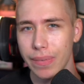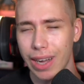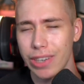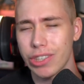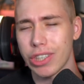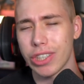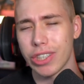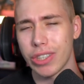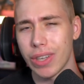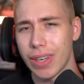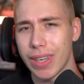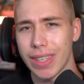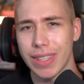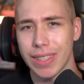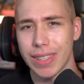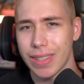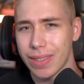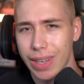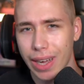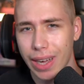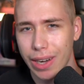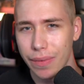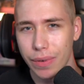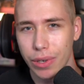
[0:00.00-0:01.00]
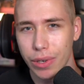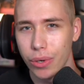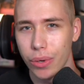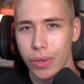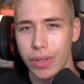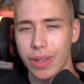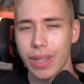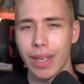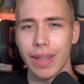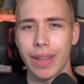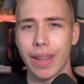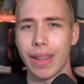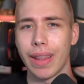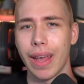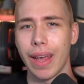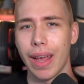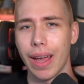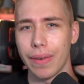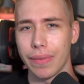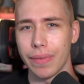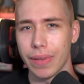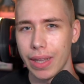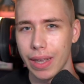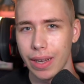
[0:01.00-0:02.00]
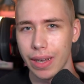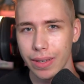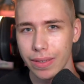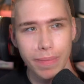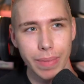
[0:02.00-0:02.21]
I just thought it's kind of a cool thing that they have in there.